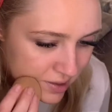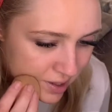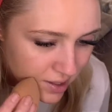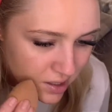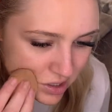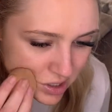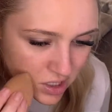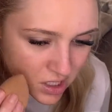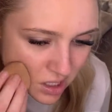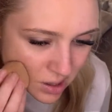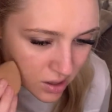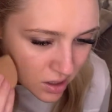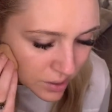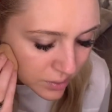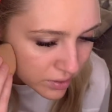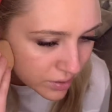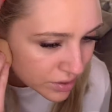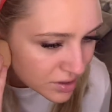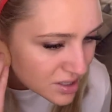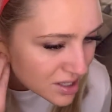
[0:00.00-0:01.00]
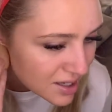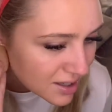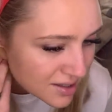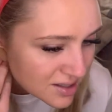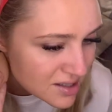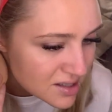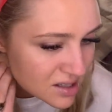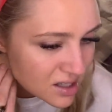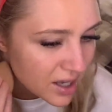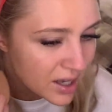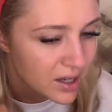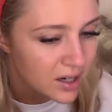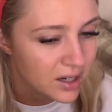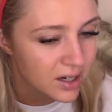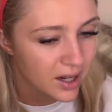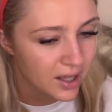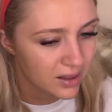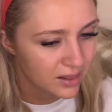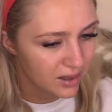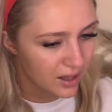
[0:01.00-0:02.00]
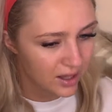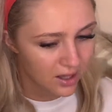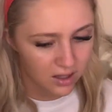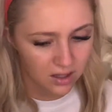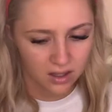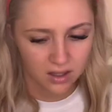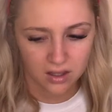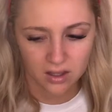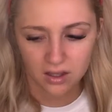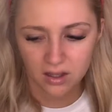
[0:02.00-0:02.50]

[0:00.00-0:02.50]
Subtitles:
that. It just kind of like looks like skin, and I like